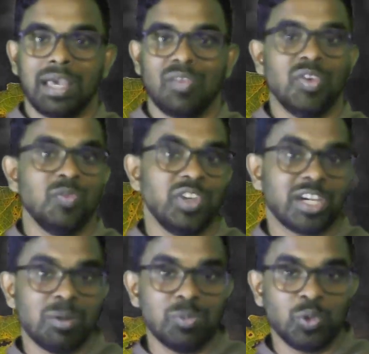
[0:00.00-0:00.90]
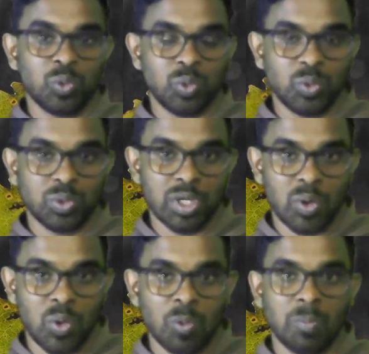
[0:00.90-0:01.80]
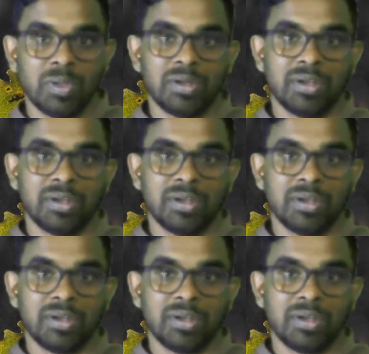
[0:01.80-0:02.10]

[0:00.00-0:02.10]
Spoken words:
And when we come to the hope